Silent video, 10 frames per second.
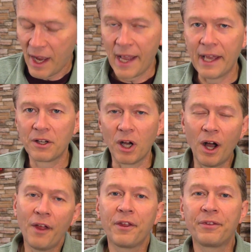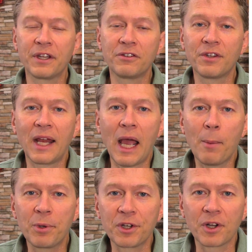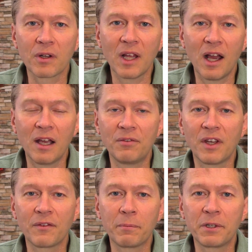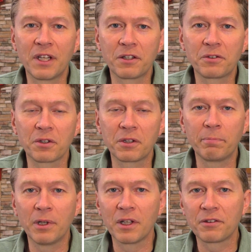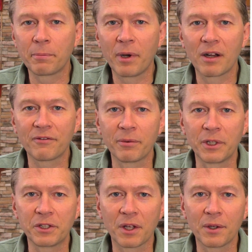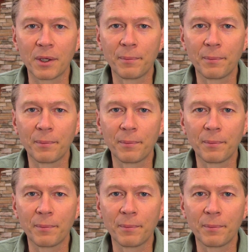And all the things that happen in our lives have the potential to pull us apart from each other.